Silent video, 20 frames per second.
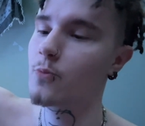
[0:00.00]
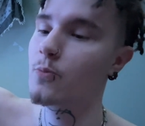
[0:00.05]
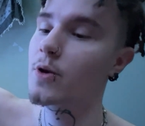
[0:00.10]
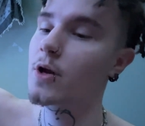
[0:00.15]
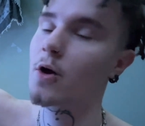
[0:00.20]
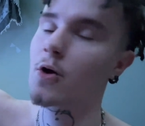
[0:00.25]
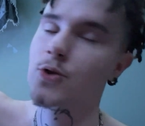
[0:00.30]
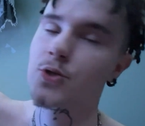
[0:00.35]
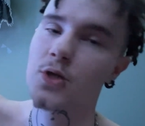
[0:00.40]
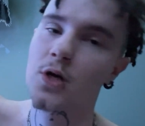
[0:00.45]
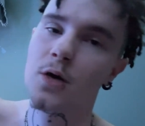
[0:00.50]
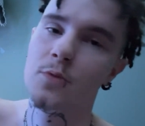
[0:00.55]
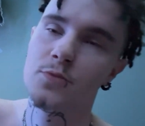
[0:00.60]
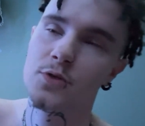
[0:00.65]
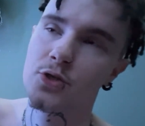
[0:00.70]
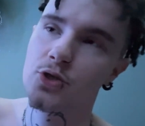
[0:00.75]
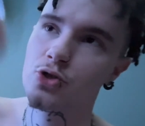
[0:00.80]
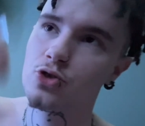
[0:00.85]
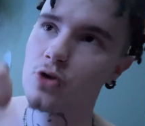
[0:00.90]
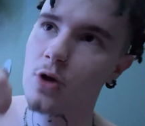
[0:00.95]
but it also comes
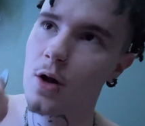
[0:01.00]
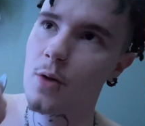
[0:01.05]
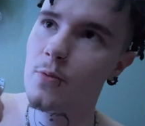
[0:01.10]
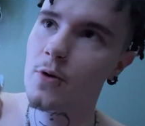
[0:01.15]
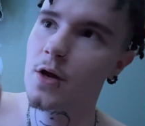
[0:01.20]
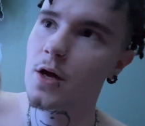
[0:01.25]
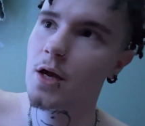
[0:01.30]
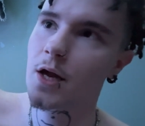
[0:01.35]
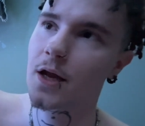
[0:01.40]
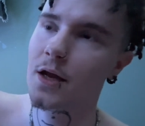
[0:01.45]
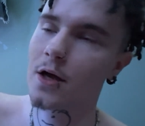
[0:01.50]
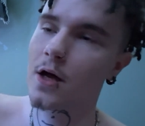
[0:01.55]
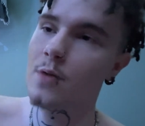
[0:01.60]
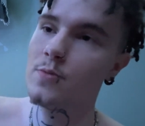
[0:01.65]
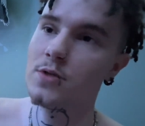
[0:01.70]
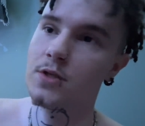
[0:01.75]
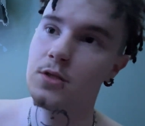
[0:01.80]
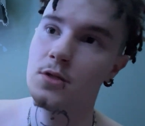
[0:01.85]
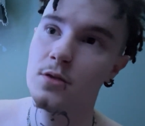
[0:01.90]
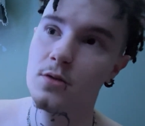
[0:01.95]
in strawberry, and it
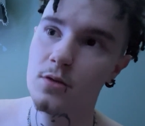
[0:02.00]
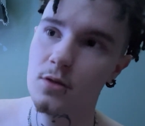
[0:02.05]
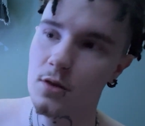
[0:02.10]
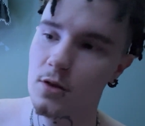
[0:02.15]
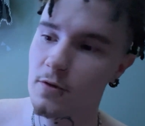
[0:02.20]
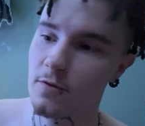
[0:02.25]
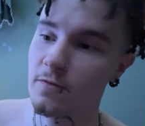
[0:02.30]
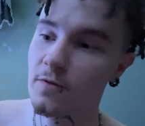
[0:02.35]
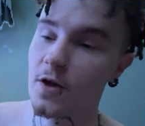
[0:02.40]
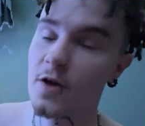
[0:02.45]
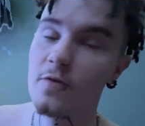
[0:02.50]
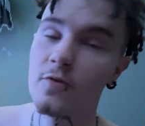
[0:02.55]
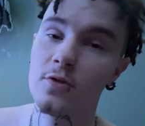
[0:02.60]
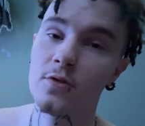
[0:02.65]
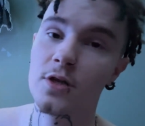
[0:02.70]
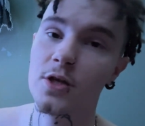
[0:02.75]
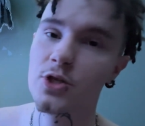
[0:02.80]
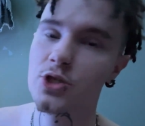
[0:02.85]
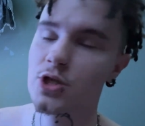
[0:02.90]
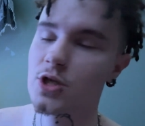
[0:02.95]
comes in the flavor
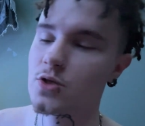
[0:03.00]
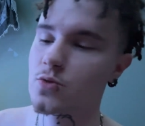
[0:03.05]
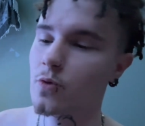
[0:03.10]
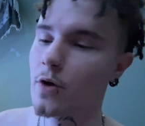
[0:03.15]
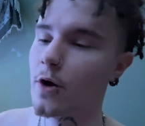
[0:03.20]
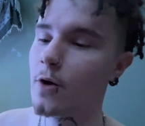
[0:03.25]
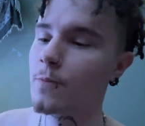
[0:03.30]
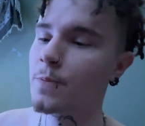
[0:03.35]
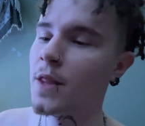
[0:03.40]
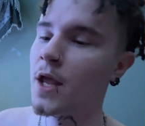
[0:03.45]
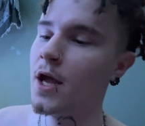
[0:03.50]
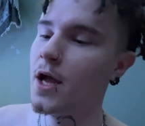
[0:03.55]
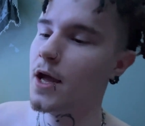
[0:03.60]
lychee as well.